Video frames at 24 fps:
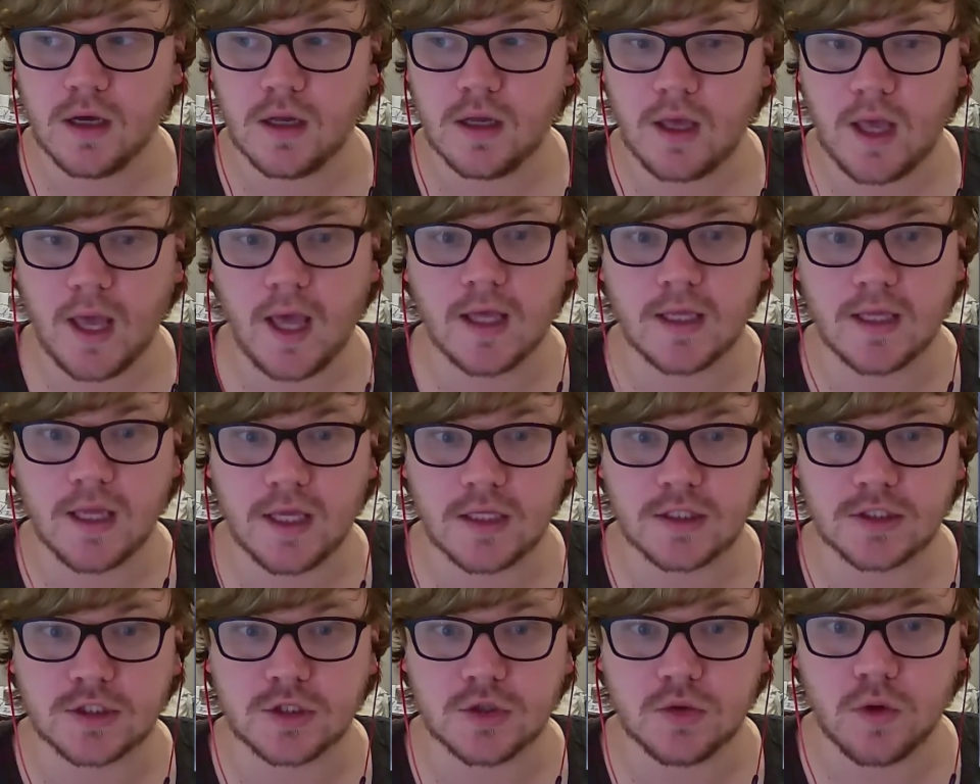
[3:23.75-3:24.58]

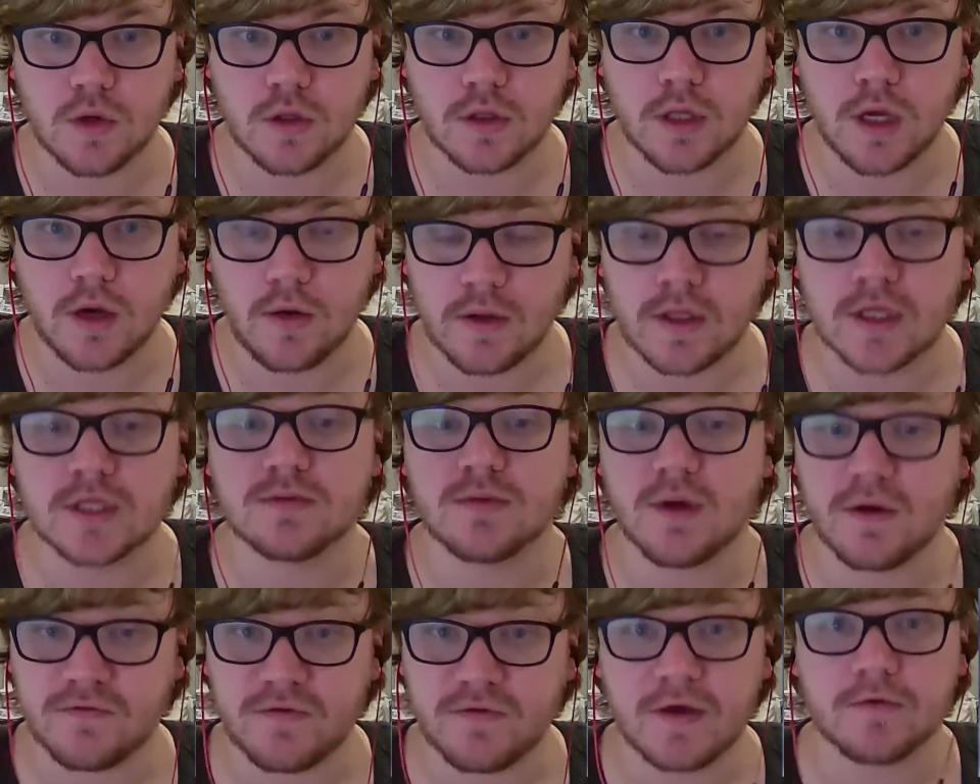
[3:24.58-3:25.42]
As you all know, it is
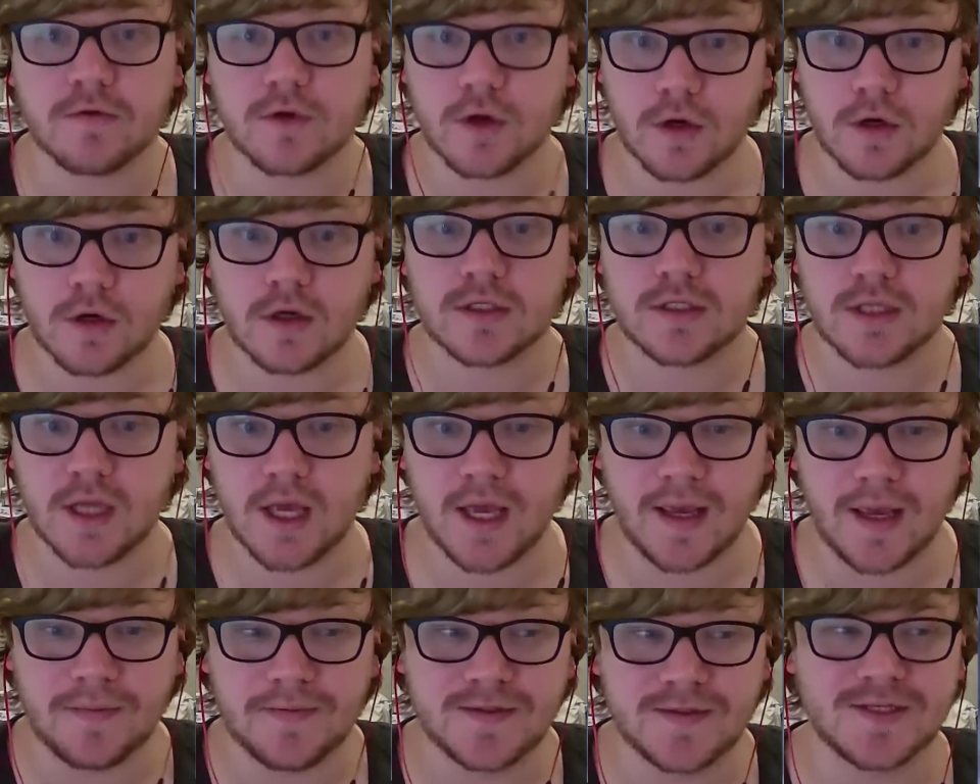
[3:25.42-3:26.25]
my favorite
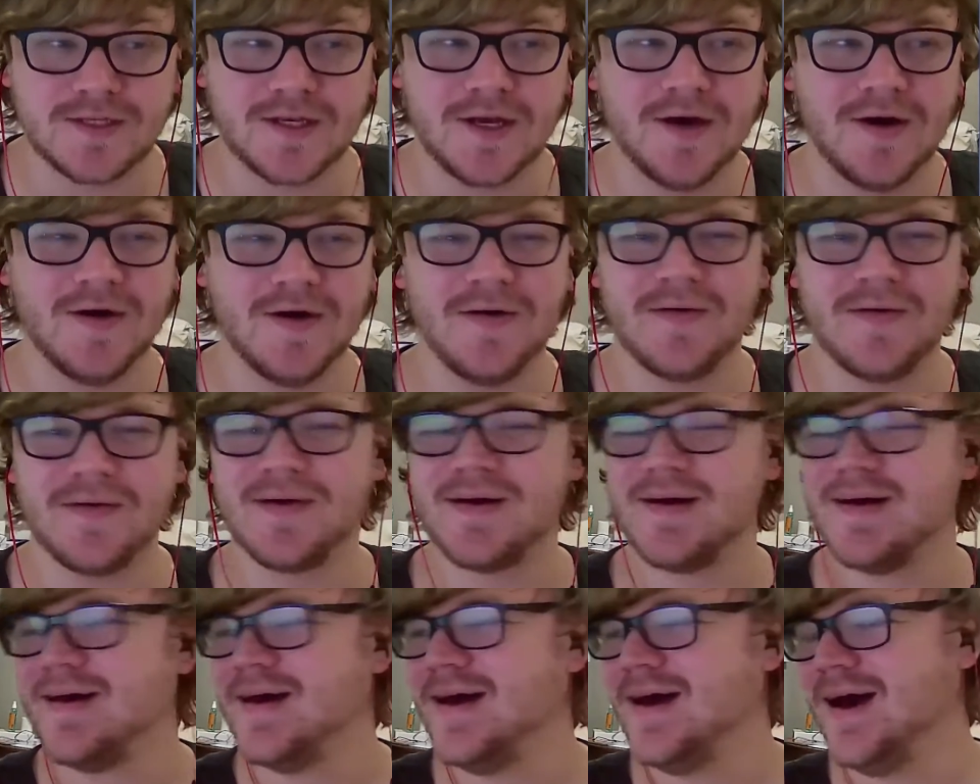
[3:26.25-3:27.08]
archetype. So
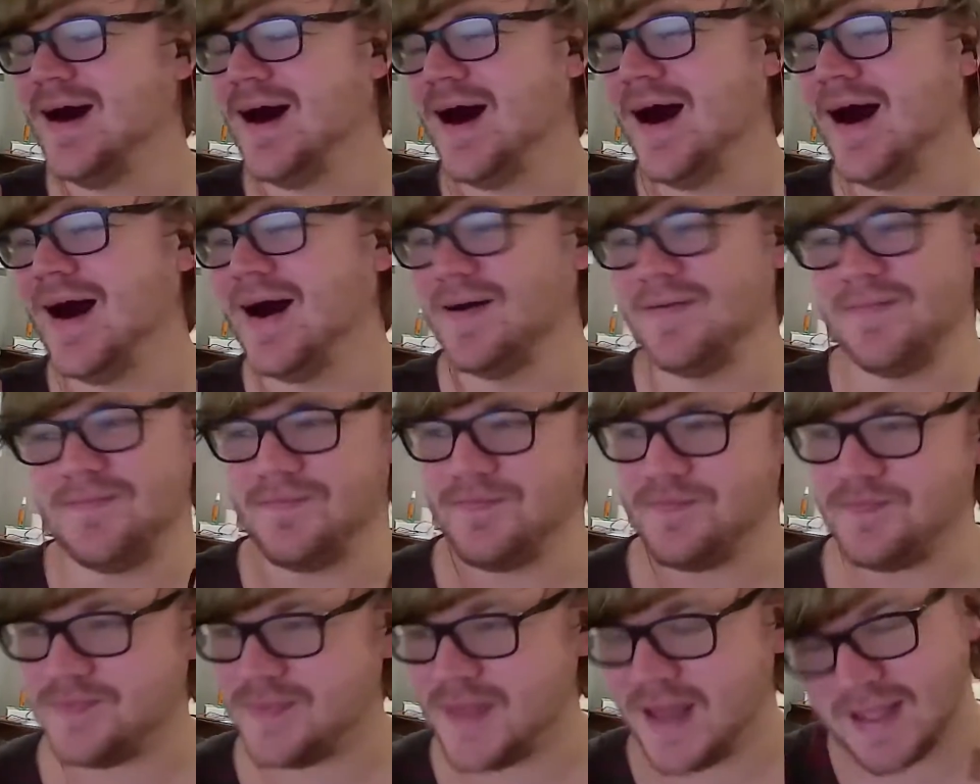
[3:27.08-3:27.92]

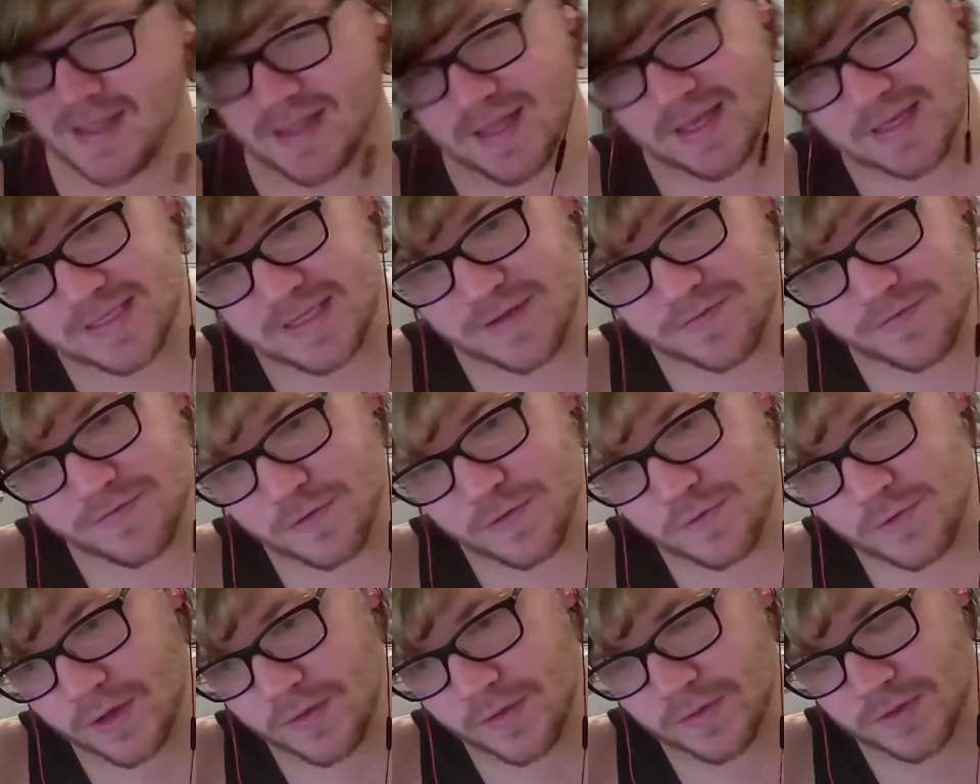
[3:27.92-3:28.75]
that's definitely
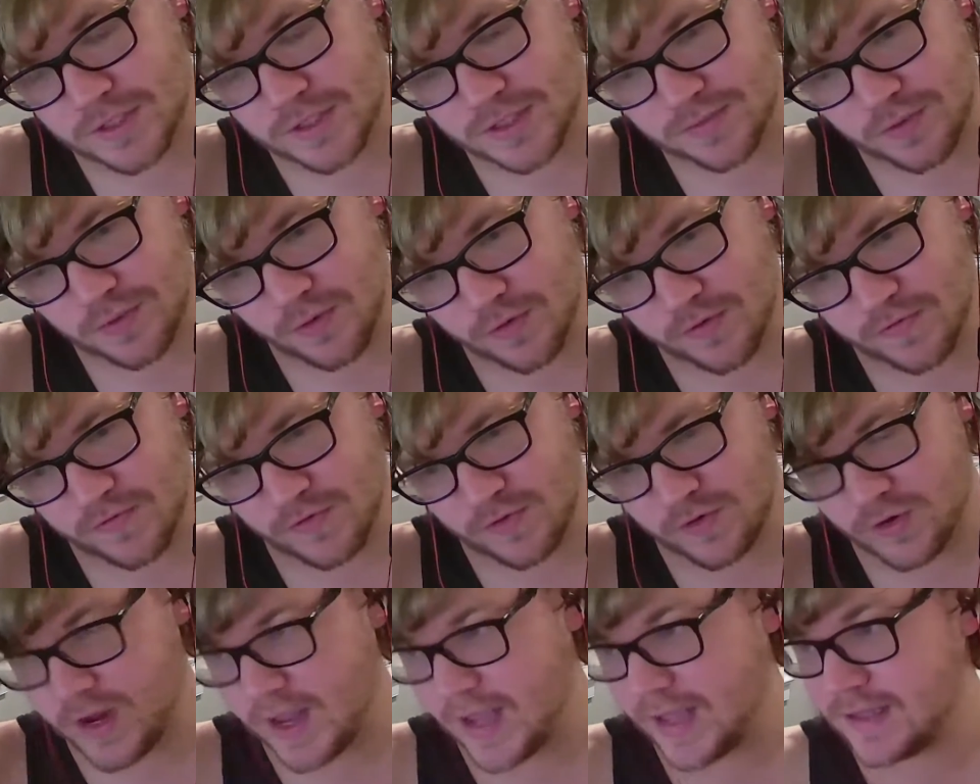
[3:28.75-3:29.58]
one I want support
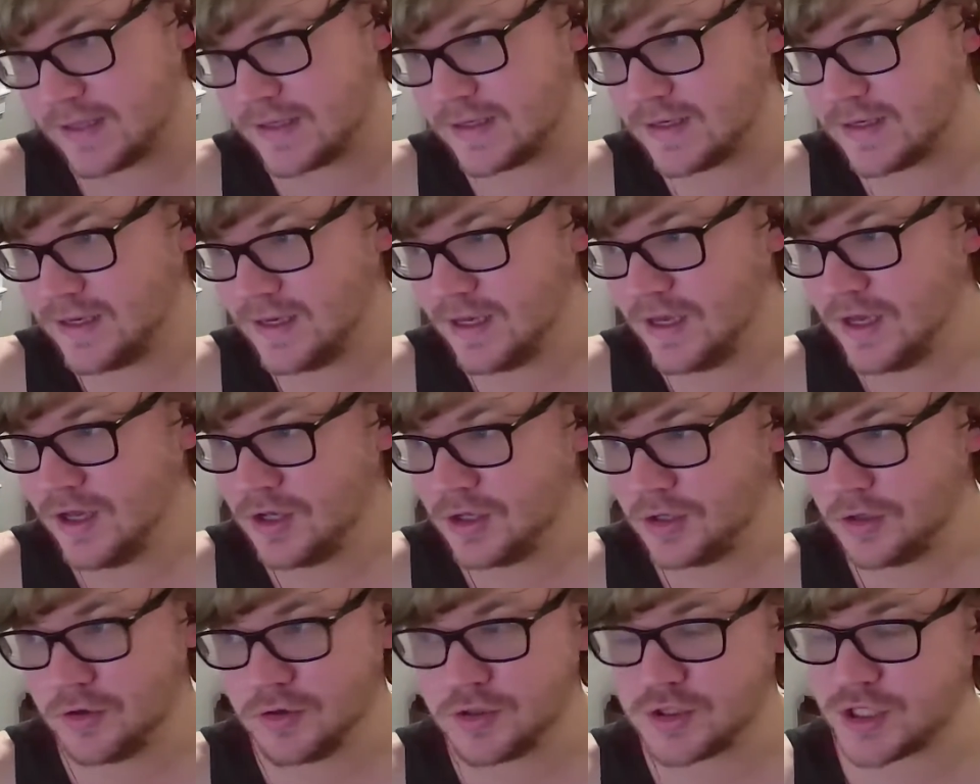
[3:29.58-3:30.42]
for. And
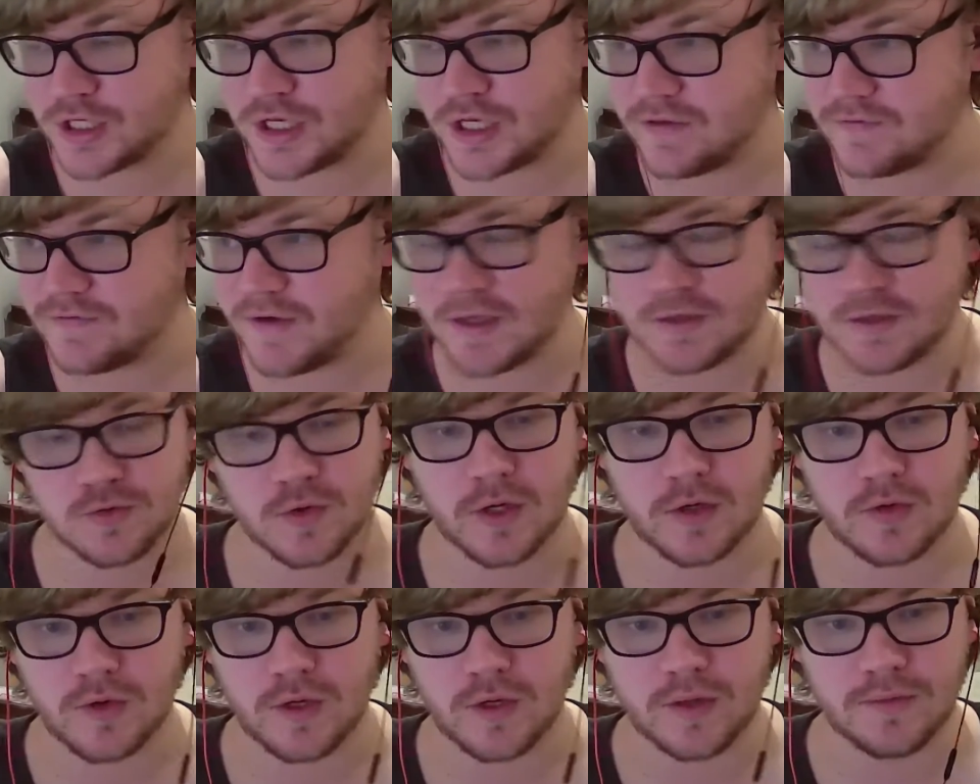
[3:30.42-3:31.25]
Eulogy King Vice
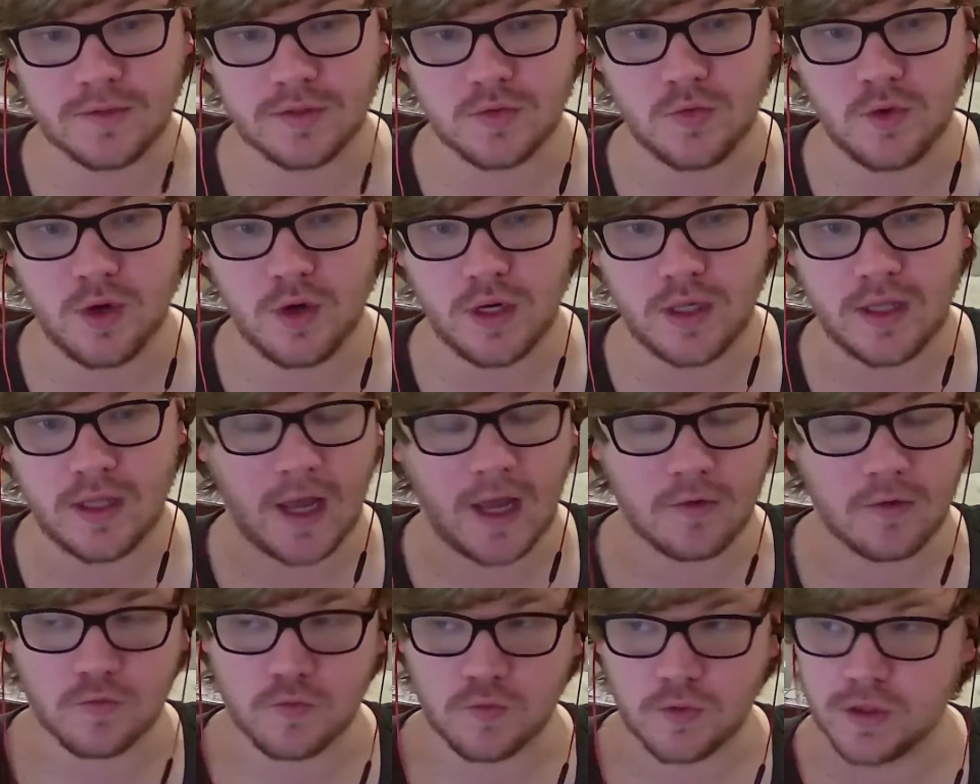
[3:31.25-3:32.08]
Requiem is one I
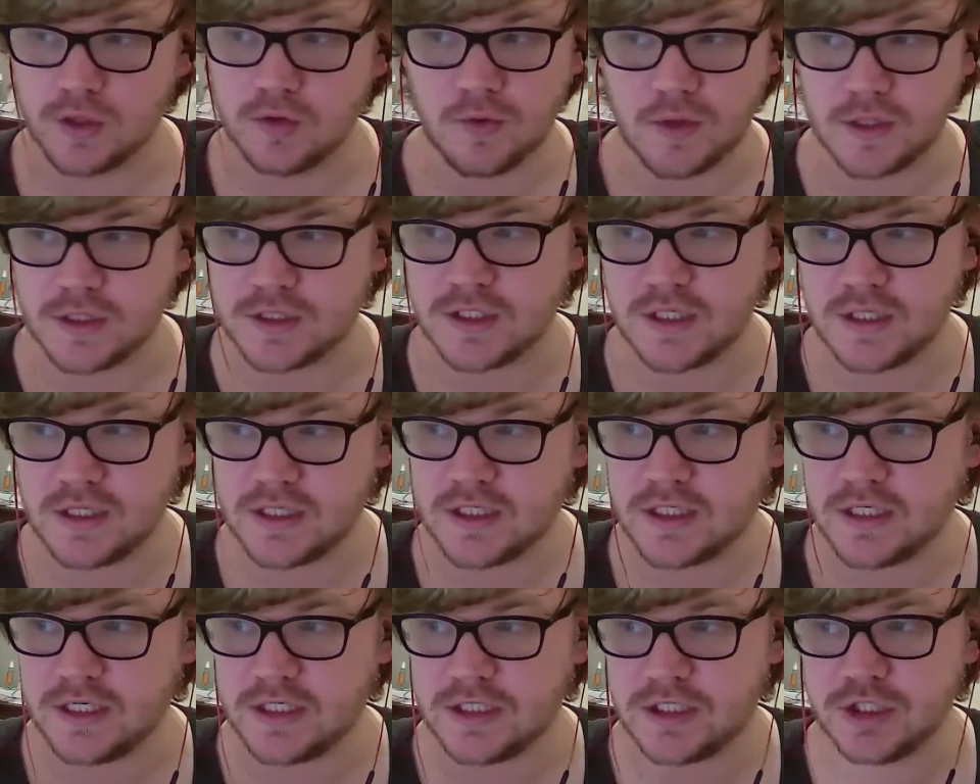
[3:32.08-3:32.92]
really want to see in the
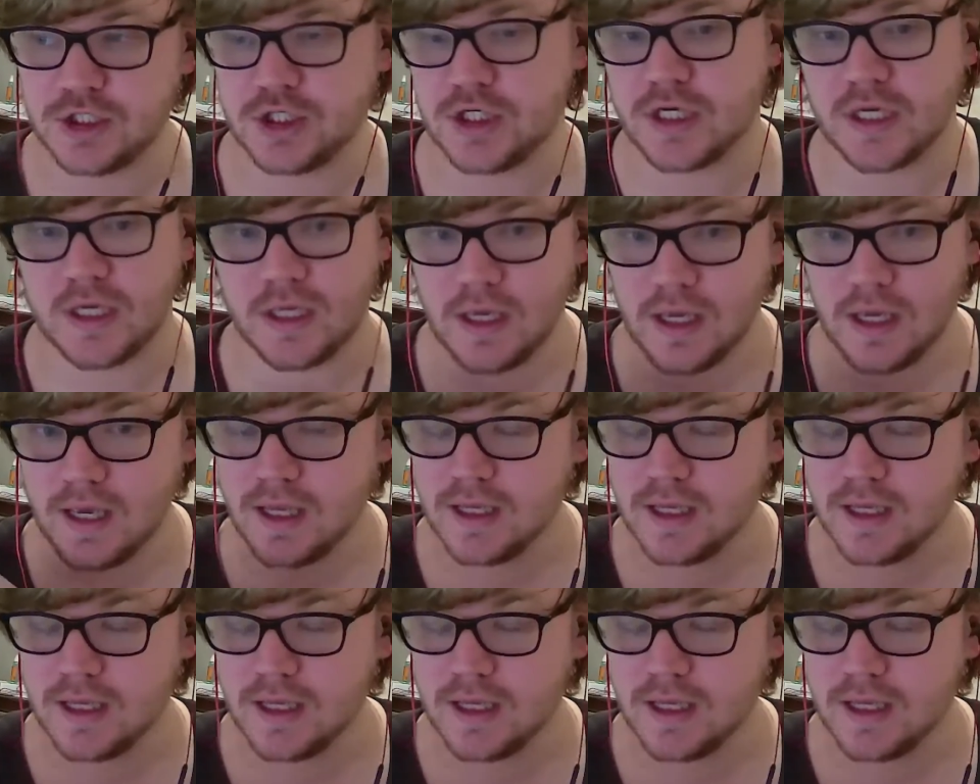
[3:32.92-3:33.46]
TCG.